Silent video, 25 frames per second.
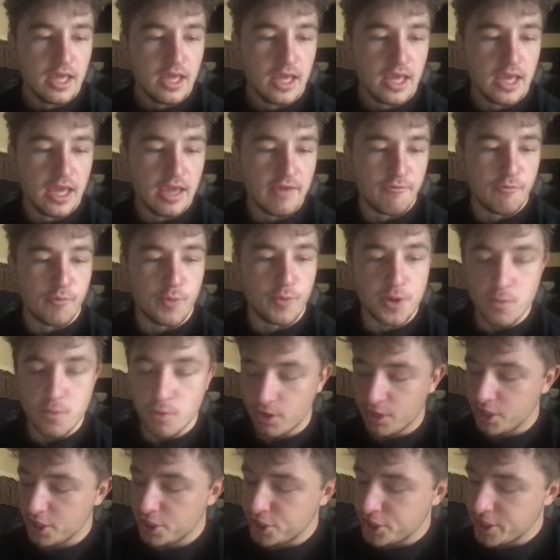If we were
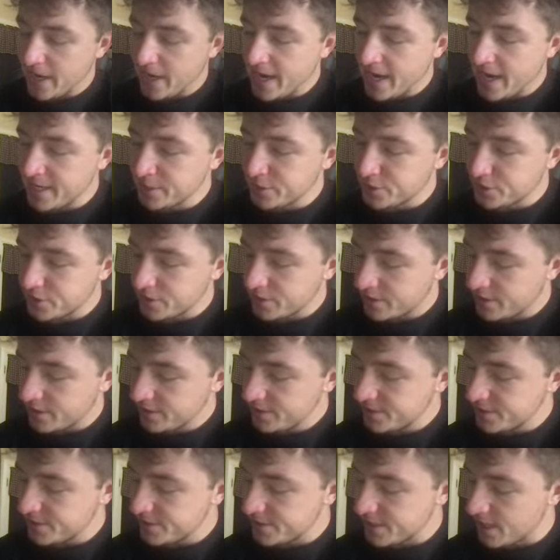to change
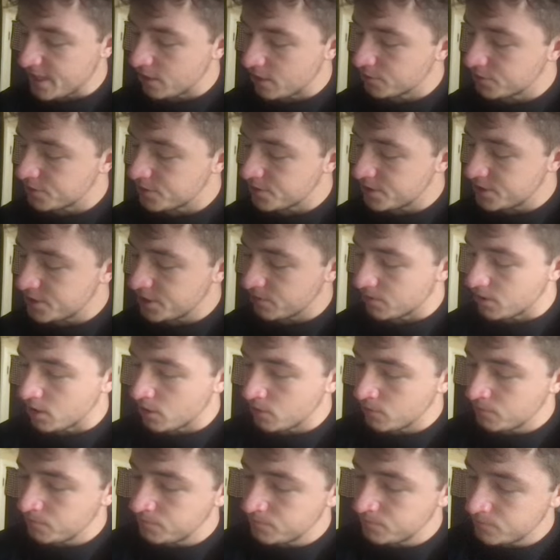this cell to
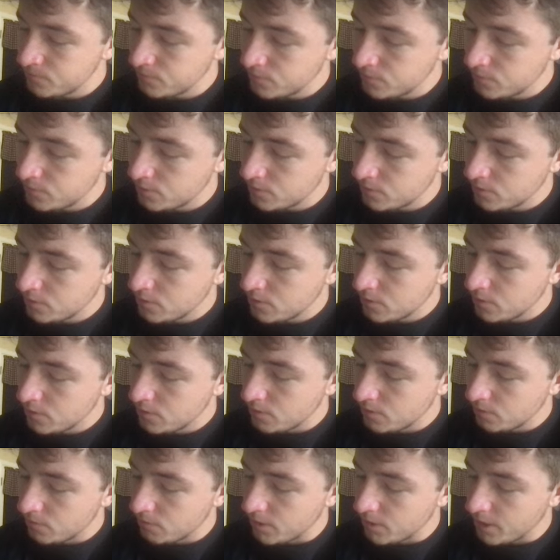0,
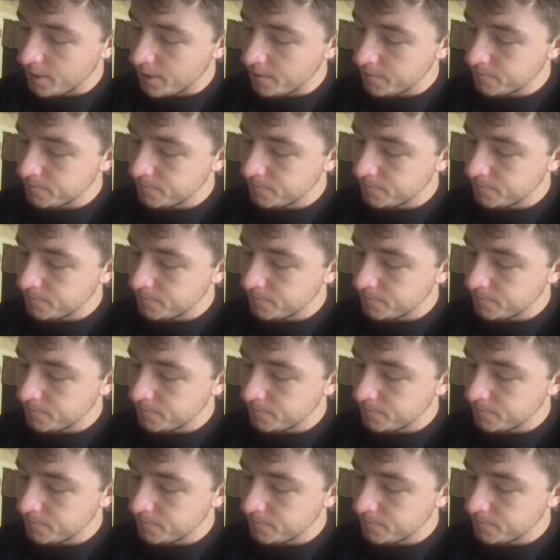right?